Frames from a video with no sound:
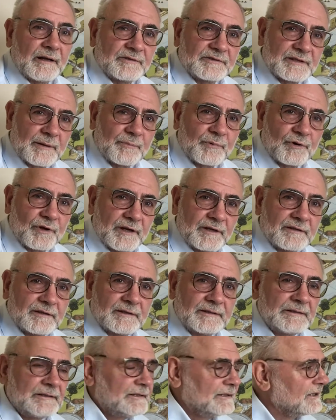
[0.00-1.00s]

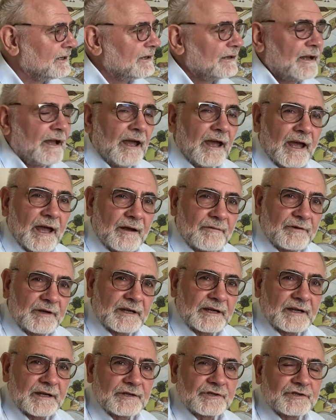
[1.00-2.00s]
separator. Every
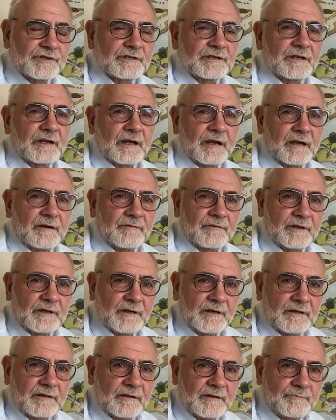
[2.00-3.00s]
kitchen,
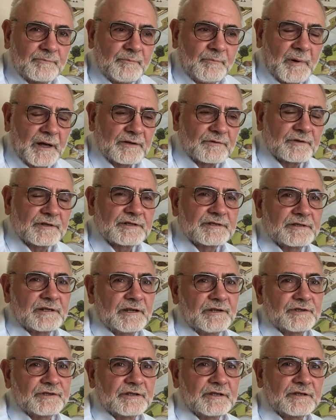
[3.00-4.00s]
every petrol
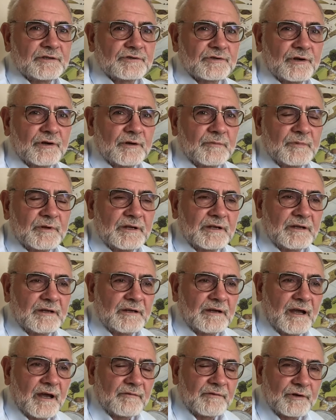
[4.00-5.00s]
station in Germany,
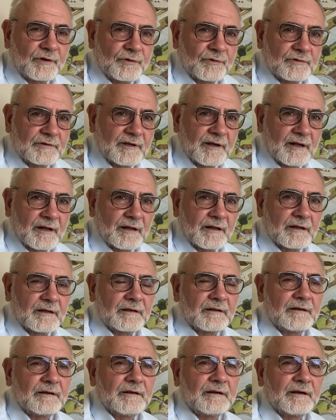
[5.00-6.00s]
every hotel
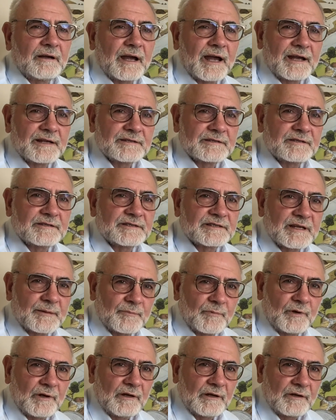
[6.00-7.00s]
has
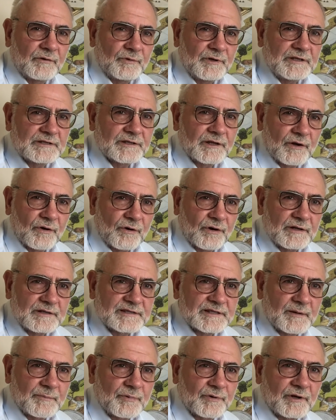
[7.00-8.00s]
a grease and oil
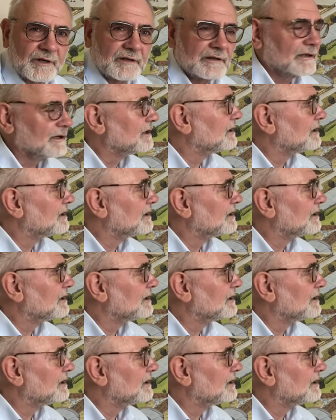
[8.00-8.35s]
separator.